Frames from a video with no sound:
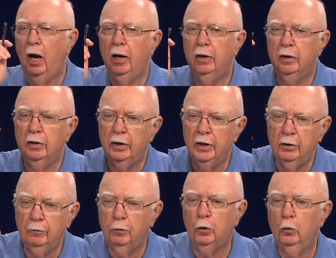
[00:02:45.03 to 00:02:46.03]
under the
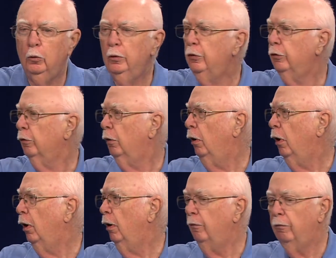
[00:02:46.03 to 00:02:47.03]
influence
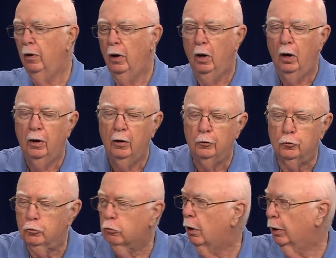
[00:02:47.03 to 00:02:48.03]
of
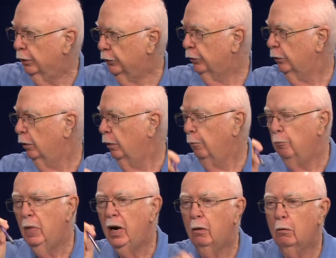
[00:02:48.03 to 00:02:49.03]
drugs,
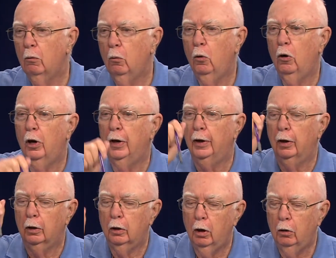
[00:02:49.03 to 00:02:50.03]

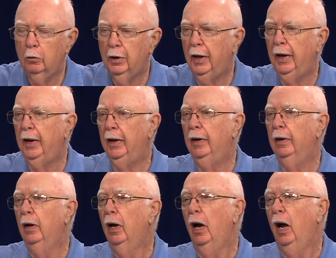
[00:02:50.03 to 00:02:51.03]
marijuana,
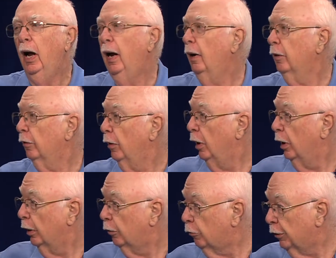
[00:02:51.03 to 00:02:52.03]
cocaine, uh, alcohol, uh,
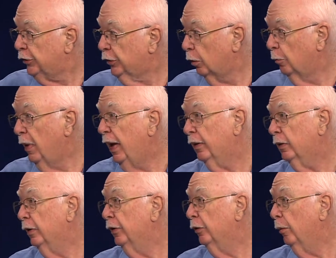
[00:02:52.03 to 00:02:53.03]
crystal
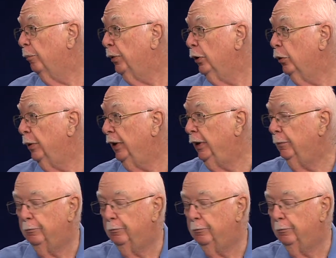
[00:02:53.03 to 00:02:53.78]
meth is a crystal beauty. meth